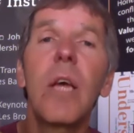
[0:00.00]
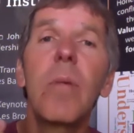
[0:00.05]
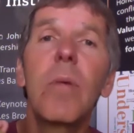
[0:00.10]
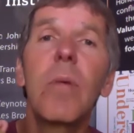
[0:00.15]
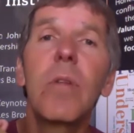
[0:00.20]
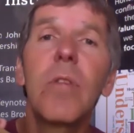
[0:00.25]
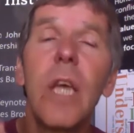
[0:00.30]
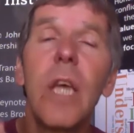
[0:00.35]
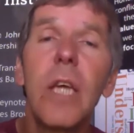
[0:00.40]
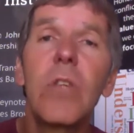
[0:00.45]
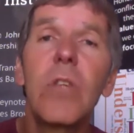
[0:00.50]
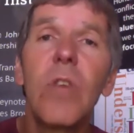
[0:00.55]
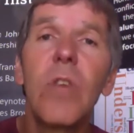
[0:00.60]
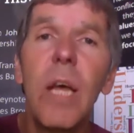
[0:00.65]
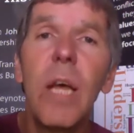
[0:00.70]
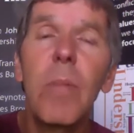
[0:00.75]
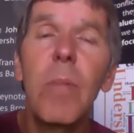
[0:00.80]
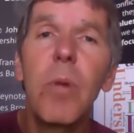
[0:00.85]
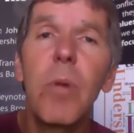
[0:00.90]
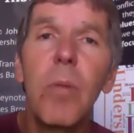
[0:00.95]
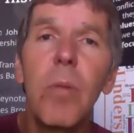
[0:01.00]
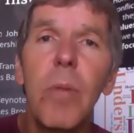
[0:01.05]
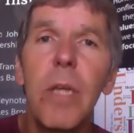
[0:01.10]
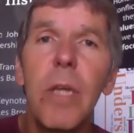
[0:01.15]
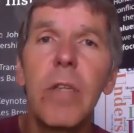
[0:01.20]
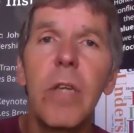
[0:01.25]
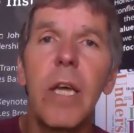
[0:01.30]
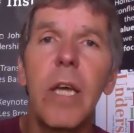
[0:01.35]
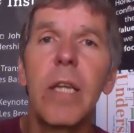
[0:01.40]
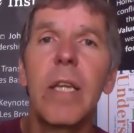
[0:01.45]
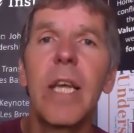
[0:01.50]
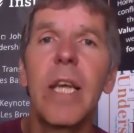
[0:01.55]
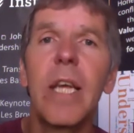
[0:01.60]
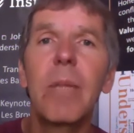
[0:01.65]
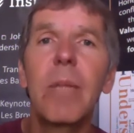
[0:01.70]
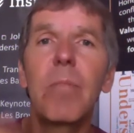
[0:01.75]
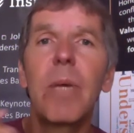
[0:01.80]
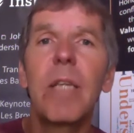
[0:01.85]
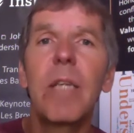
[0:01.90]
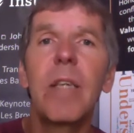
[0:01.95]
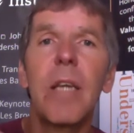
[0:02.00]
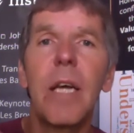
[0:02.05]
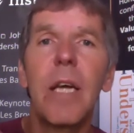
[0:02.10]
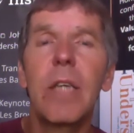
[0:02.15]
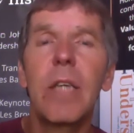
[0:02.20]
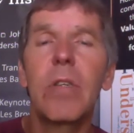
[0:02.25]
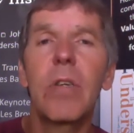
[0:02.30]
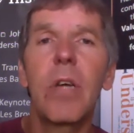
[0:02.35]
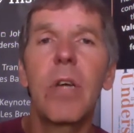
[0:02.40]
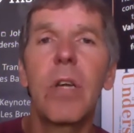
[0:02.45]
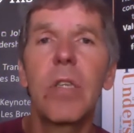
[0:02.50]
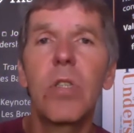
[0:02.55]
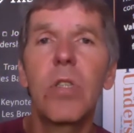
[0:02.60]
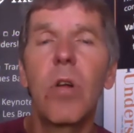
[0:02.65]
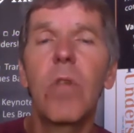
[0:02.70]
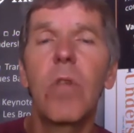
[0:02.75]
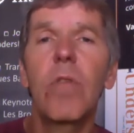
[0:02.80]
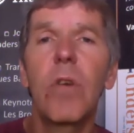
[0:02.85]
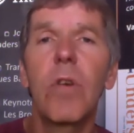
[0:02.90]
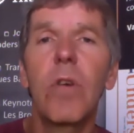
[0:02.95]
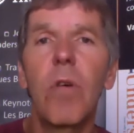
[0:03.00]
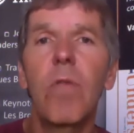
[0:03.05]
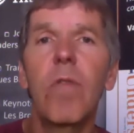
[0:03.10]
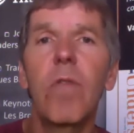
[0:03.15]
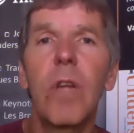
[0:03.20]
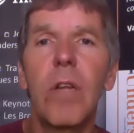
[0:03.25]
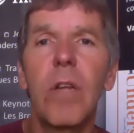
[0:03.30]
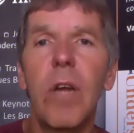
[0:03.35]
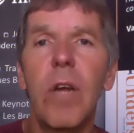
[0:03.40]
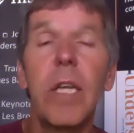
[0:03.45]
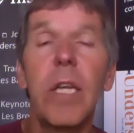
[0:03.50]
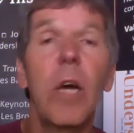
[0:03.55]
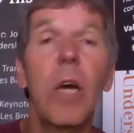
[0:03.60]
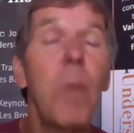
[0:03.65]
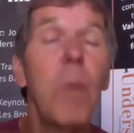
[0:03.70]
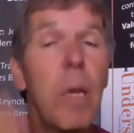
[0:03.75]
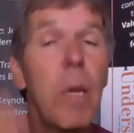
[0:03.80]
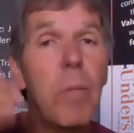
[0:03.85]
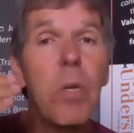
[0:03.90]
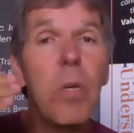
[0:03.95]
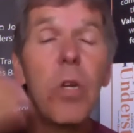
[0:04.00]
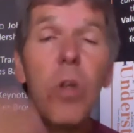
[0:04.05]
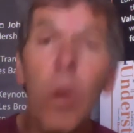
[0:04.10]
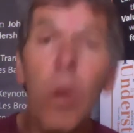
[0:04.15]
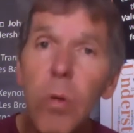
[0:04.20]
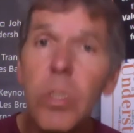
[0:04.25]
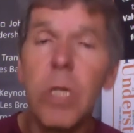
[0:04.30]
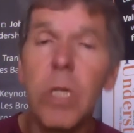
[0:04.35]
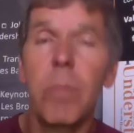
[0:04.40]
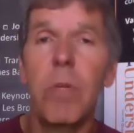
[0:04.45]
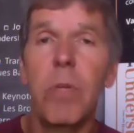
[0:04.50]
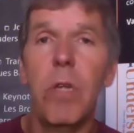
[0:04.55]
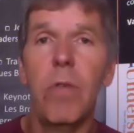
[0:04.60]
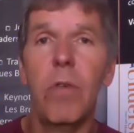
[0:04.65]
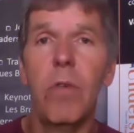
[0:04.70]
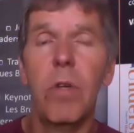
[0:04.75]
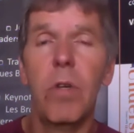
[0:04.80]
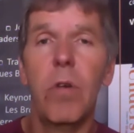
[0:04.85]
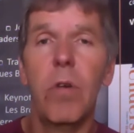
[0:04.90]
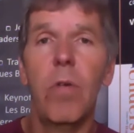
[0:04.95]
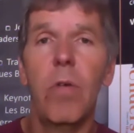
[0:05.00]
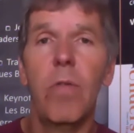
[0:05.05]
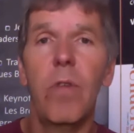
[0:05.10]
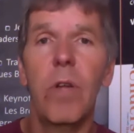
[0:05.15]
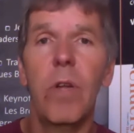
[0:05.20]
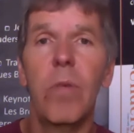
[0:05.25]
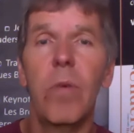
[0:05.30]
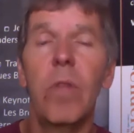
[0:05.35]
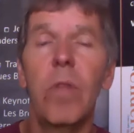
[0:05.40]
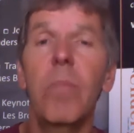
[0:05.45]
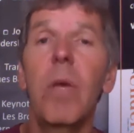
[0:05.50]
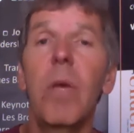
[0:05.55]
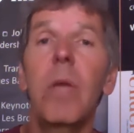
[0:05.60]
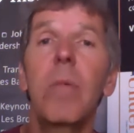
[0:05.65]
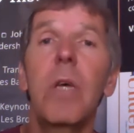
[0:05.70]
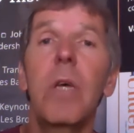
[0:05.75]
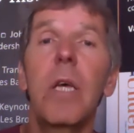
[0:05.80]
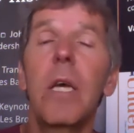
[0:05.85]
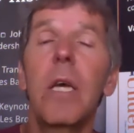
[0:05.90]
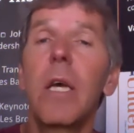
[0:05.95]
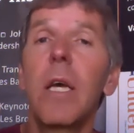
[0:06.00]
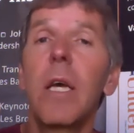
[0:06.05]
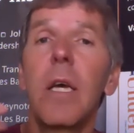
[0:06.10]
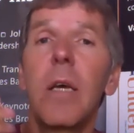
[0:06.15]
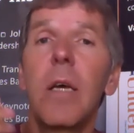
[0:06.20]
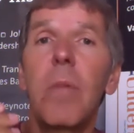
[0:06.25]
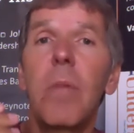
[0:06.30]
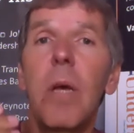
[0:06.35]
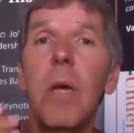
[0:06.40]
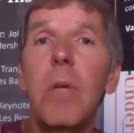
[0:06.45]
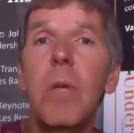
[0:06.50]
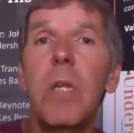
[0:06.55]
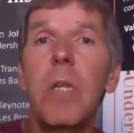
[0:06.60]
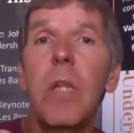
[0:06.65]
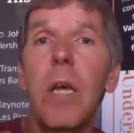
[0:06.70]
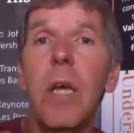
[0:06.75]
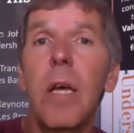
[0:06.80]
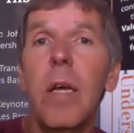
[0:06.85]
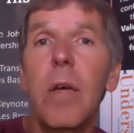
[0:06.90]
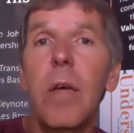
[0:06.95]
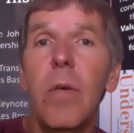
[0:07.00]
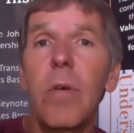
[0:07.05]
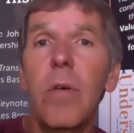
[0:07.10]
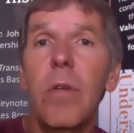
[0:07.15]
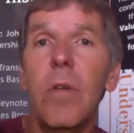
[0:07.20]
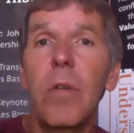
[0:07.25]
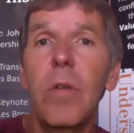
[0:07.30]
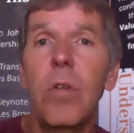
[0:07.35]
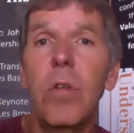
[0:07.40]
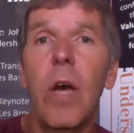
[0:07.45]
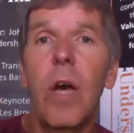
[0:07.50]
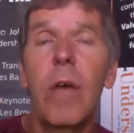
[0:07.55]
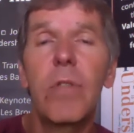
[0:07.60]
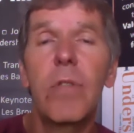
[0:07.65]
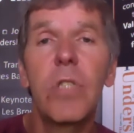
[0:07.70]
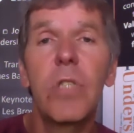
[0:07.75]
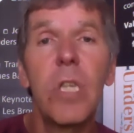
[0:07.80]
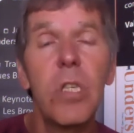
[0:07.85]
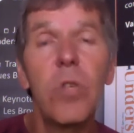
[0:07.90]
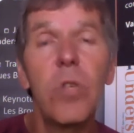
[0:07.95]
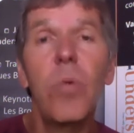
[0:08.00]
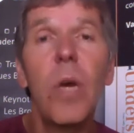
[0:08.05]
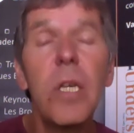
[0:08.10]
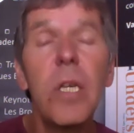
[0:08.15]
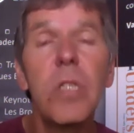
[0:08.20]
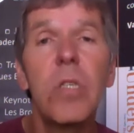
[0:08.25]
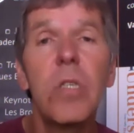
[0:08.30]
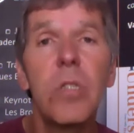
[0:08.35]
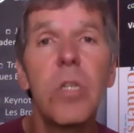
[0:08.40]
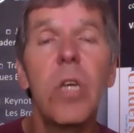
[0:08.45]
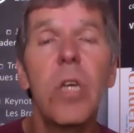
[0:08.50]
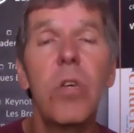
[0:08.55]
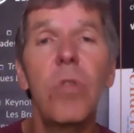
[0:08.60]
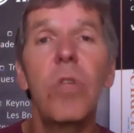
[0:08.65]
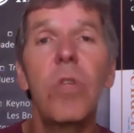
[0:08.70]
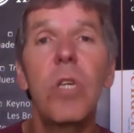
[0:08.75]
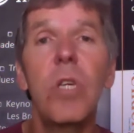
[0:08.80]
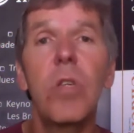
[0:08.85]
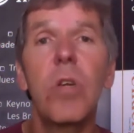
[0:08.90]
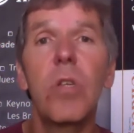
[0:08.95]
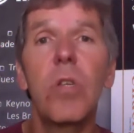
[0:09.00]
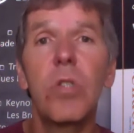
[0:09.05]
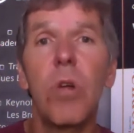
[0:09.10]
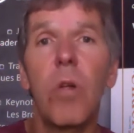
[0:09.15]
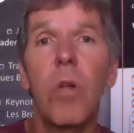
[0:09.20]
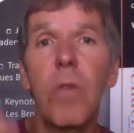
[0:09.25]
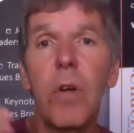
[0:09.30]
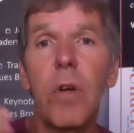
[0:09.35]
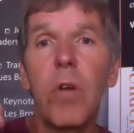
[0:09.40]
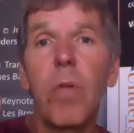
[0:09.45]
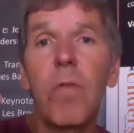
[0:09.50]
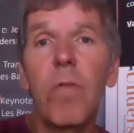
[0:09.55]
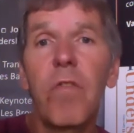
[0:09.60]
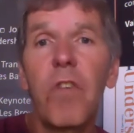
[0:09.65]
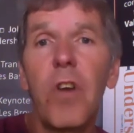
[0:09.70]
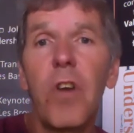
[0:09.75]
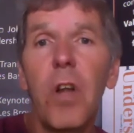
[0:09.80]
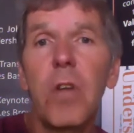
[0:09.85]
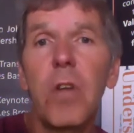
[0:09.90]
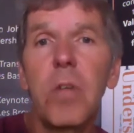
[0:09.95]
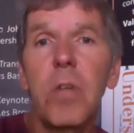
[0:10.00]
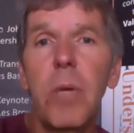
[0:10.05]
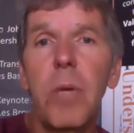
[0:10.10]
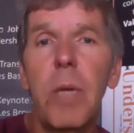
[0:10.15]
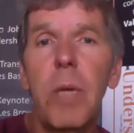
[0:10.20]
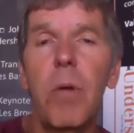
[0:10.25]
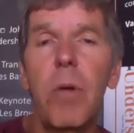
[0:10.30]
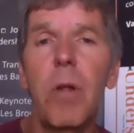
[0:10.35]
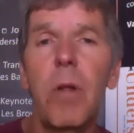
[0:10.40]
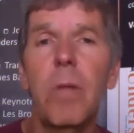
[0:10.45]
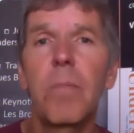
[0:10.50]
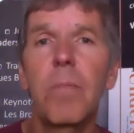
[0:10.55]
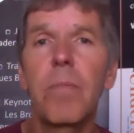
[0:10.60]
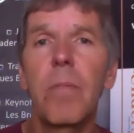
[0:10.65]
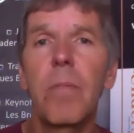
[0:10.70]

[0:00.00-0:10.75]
take to implement and get better at resolving conflict right now? Maybe you know somebody you've got a conflict with. Maybe you have situations that you need to resolve and confront people.